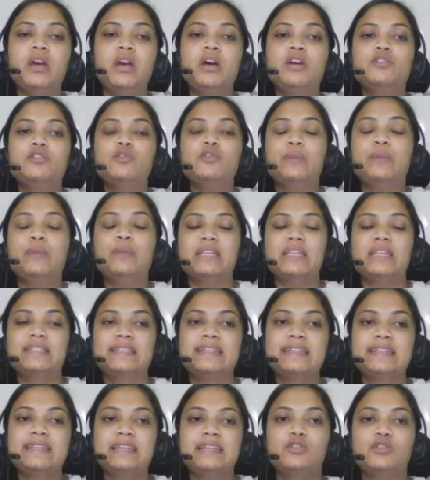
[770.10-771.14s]
So
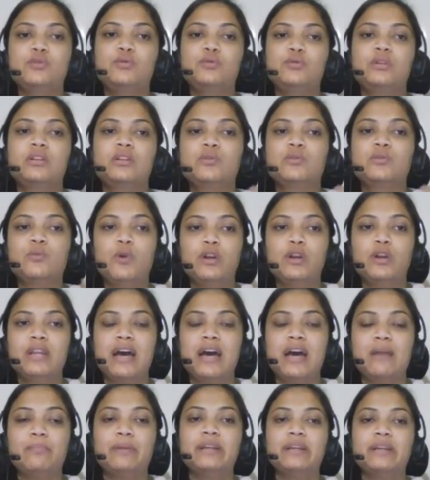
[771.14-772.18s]
basically students, what
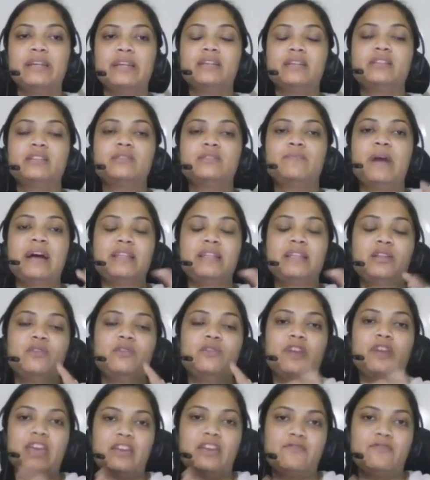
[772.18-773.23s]
happened is, by the
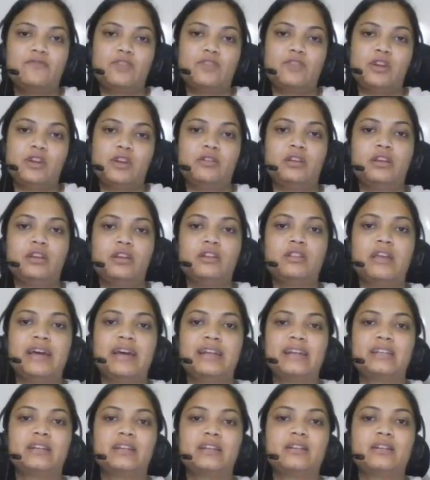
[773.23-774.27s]
wave theory
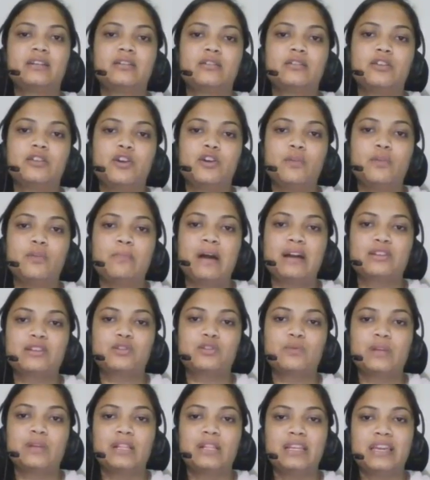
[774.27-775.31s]
that your
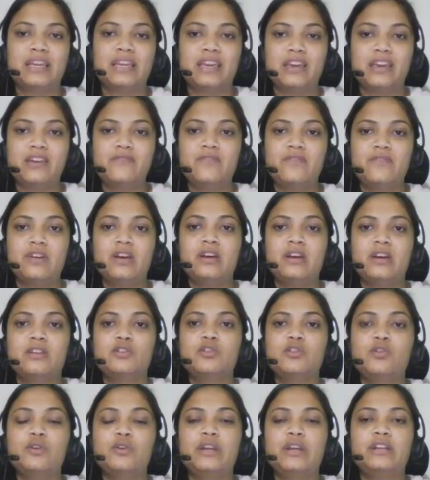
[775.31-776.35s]
Maxwell gave,
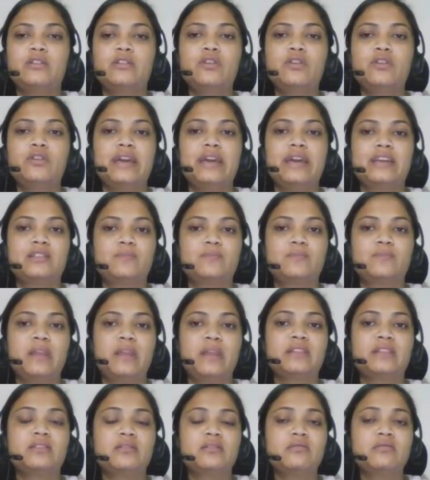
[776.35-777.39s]
so it could
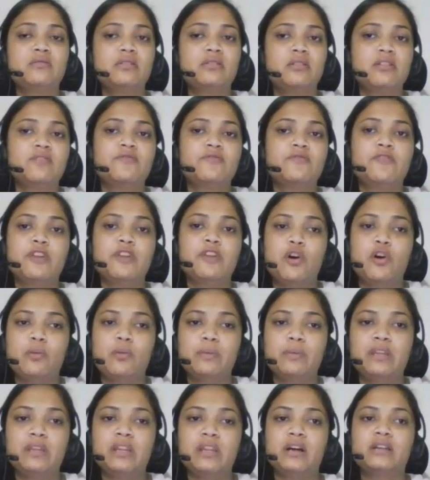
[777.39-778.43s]
explain certain
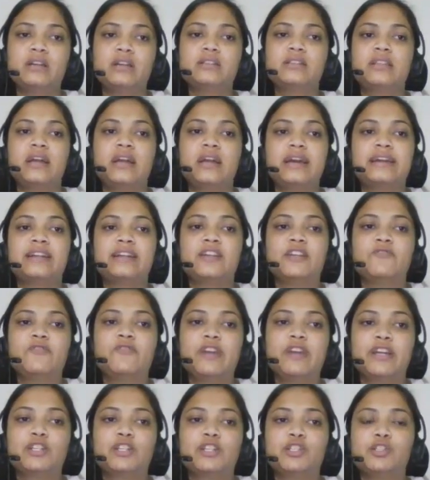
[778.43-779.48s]
phenomena like
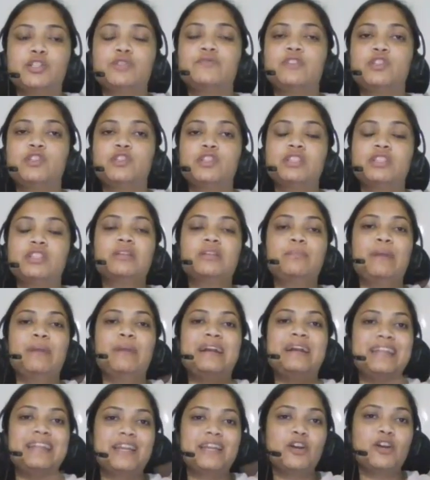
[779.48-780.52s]
diffraction, which is the
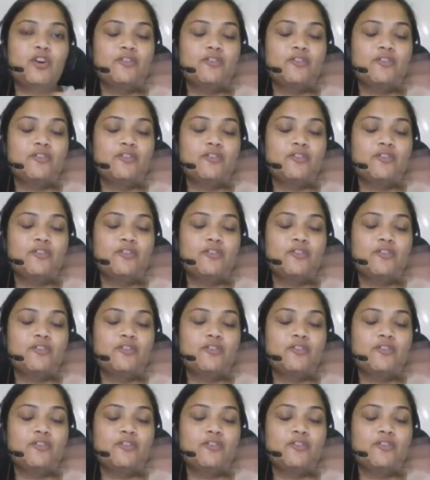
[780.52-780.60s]
bending